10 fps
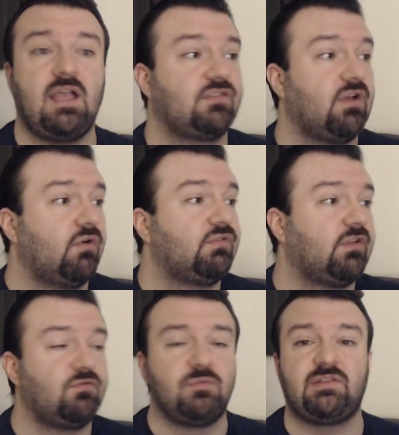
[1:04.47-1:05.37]
as the host
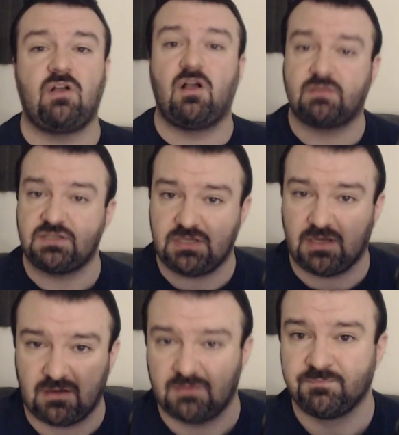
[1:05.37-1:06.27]
of Ubisoft this
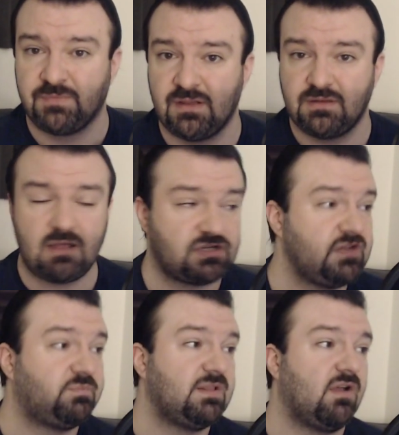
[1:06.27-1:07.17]
year. Now,
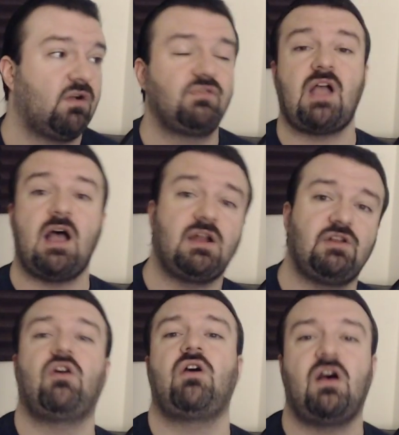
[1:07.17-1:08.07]
she's been the host on
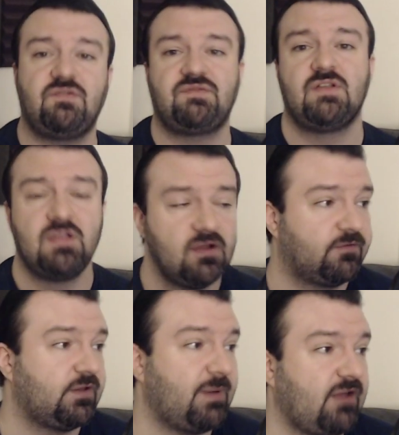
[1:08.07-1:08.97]
and off
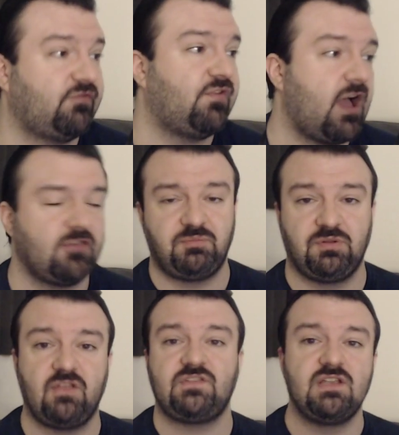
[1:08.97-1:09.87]
for the past five
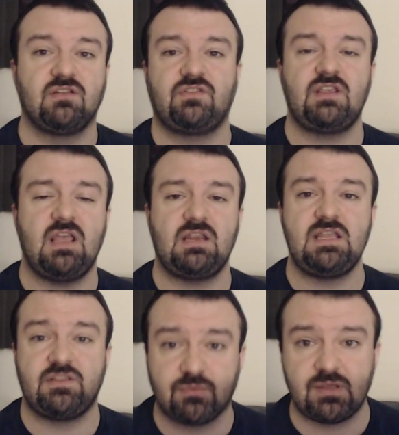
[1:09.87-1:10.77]
plus years at, at
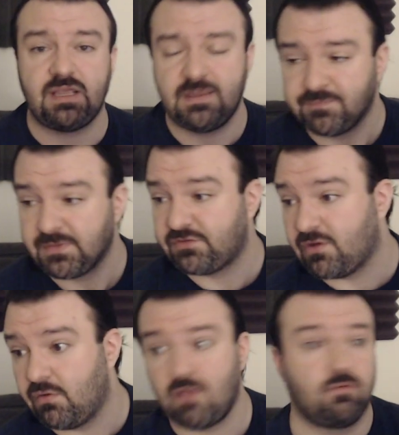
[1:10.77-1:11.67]
E3.
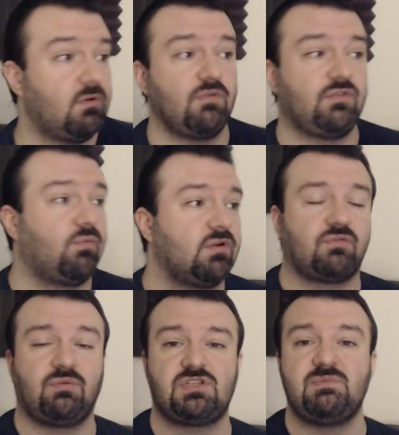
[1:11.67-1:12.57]
So everyone always
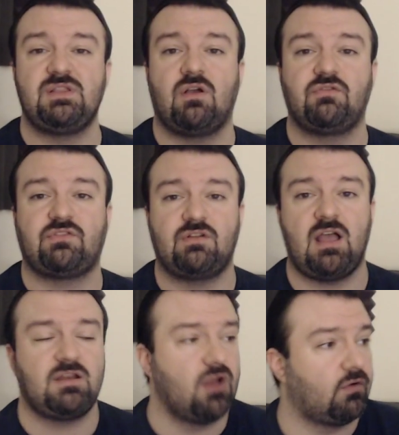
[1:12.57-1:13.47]
wonders, will she be the host or
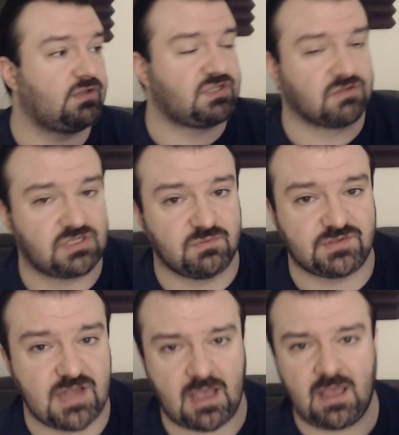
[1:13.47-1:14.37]
not? No, this year she
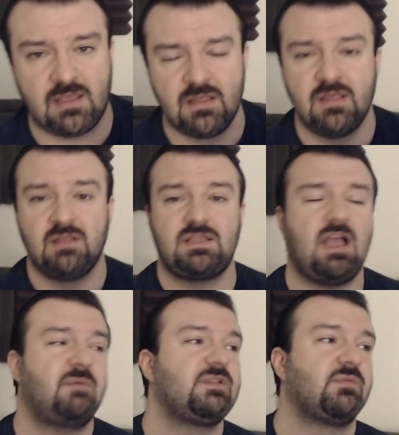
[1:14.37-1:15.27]
was not. They
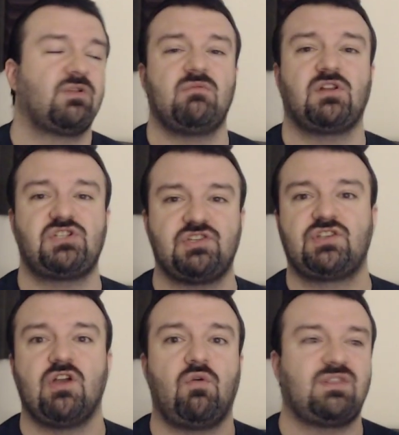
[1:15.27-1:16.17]
opted to pretty much
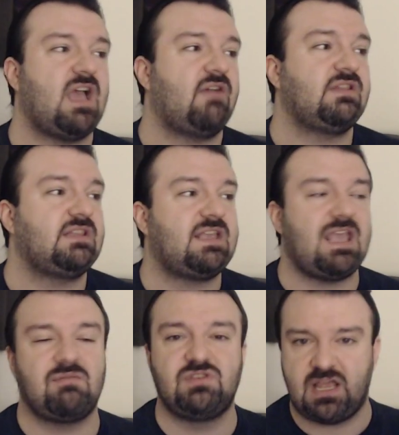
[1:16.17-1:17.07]
just go with having the
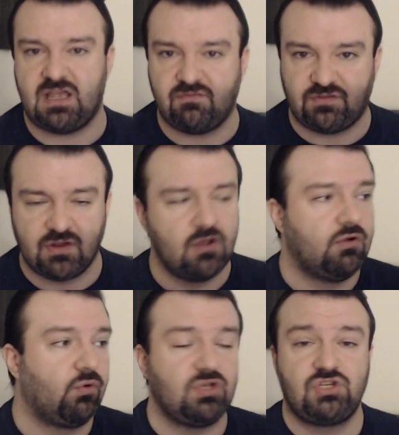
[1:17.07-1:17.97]
game devs
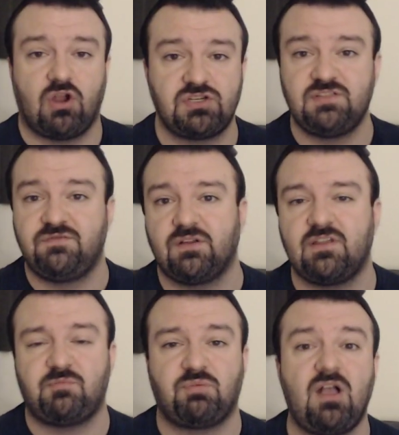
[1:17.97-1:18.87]
who are in charge of the
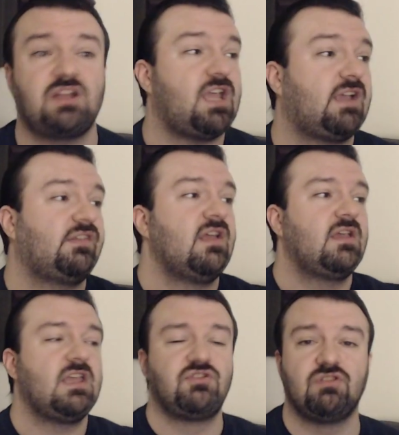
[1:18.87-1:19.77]
various projects
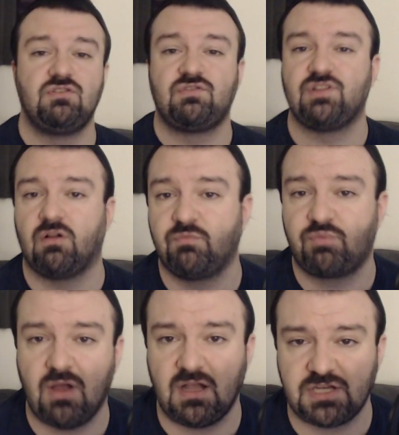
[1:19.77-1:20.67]
introduce their own
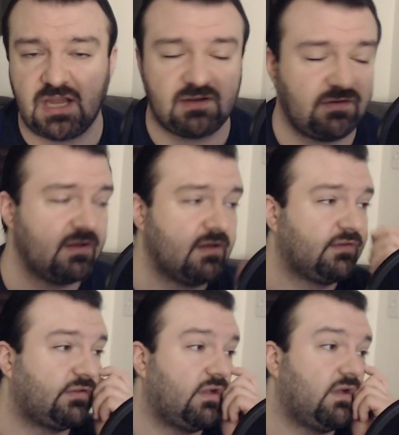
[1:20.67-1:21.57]
projects.
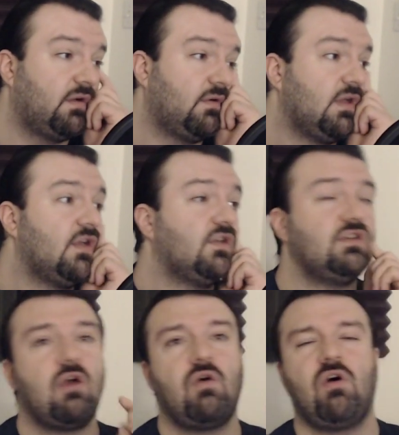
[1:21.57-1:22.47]
So
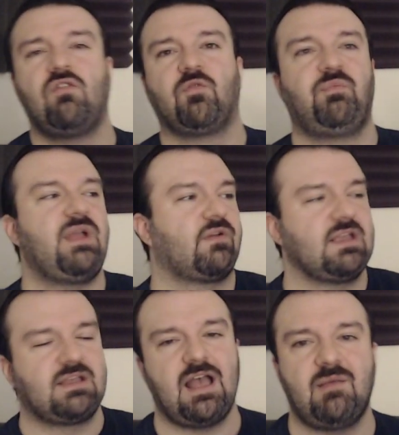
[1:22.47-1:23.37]
no
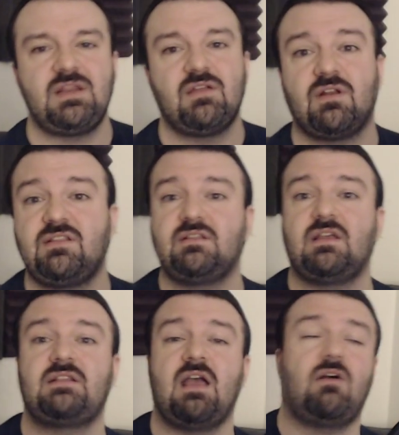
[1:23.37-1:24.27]
overbearing comedy or anything
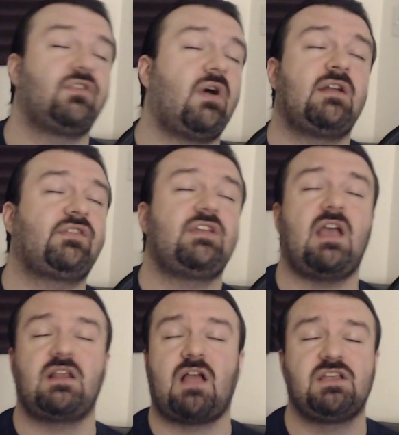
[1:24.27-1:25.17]
like that. Although, honestly,
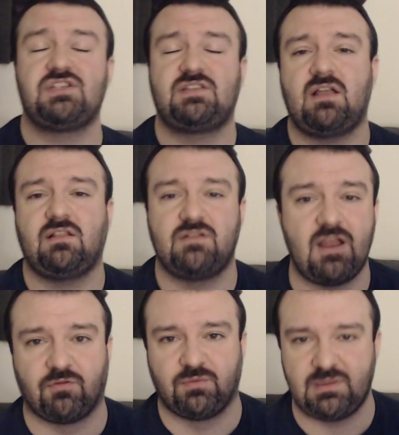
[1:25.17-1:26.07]
Aisha Tyler
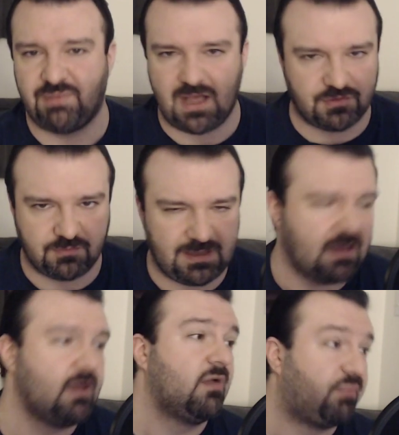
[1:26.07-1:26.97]
never really bothered
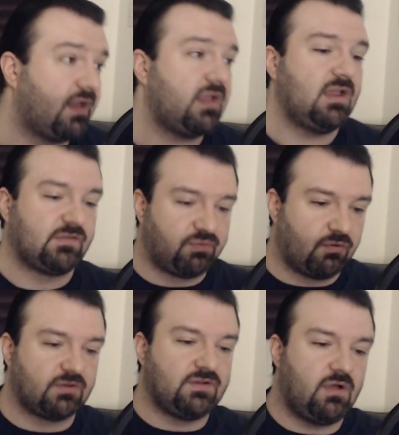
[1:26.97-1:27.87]
me, but it's
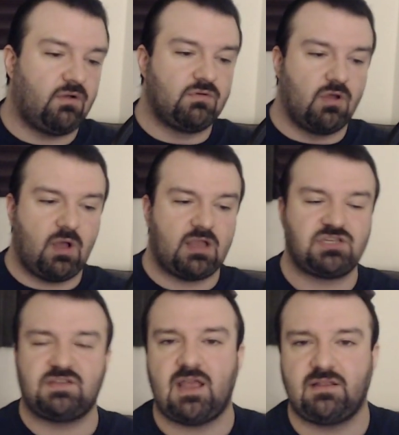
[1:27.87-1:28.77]
important to know no
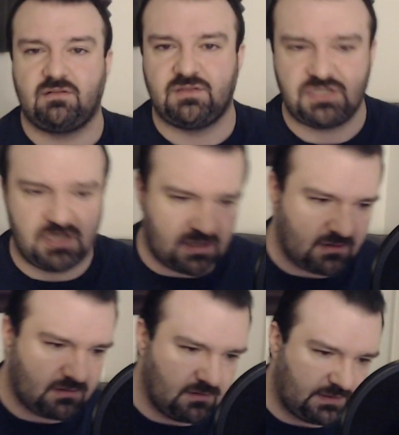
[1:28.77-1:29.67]
Aisha Tyler this year,
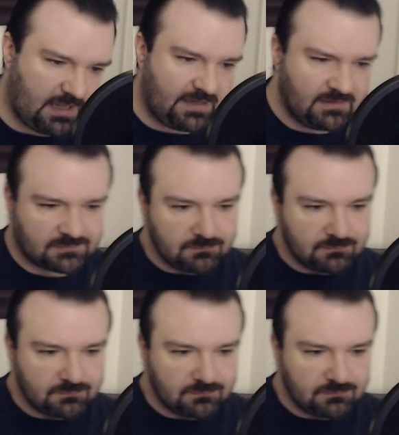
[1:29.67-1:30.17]
okay?